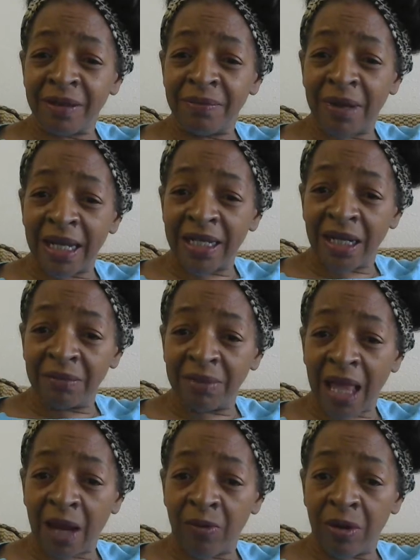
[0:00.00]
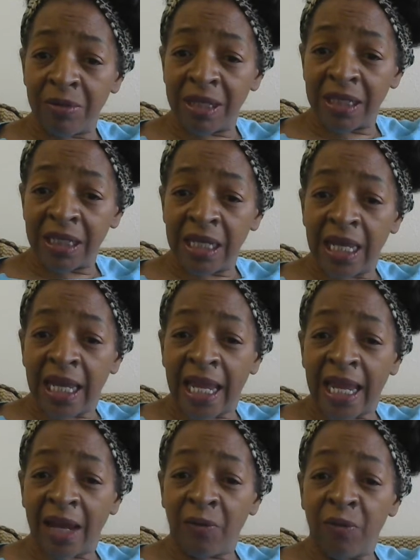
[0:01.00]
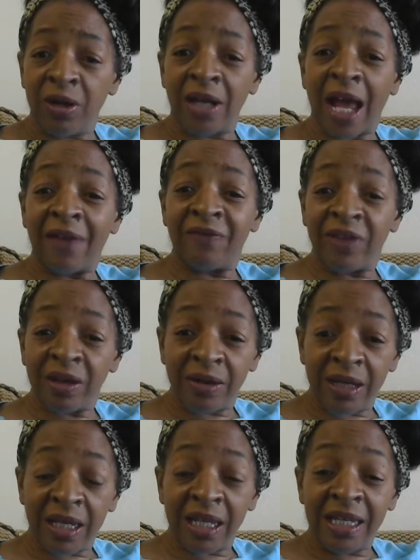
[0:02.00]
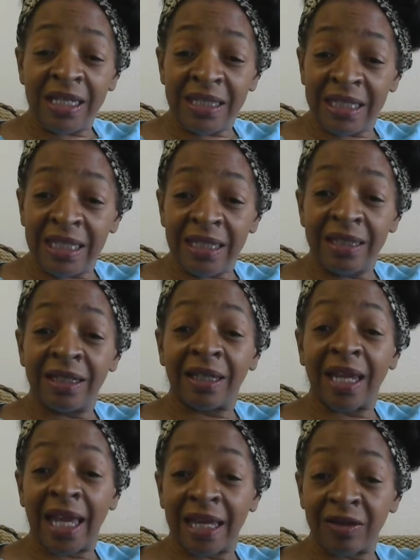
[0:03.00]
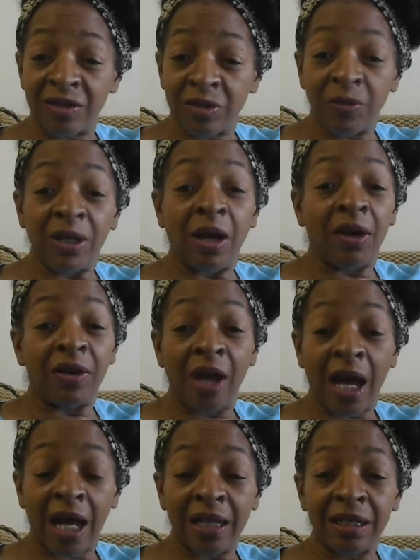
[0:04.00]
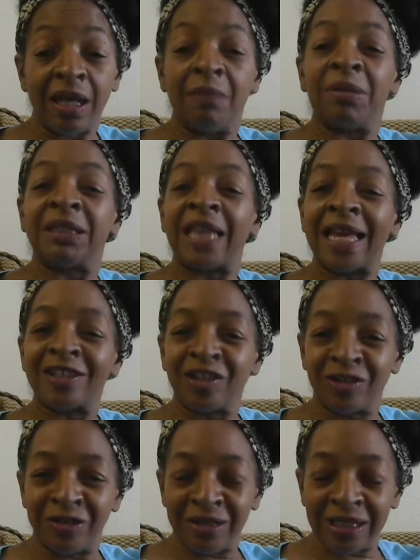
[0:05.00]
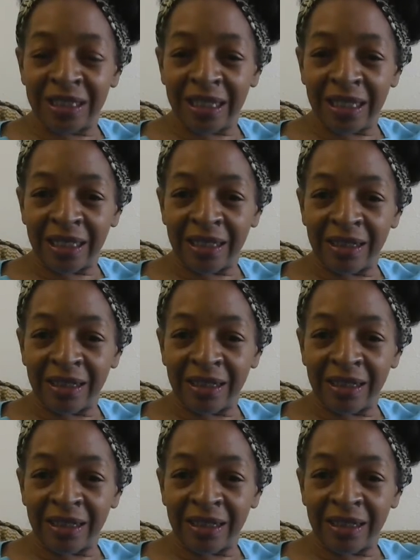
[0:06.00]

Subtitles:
by young black women. And we're not very easy to catch. We are not. But that's a good thing.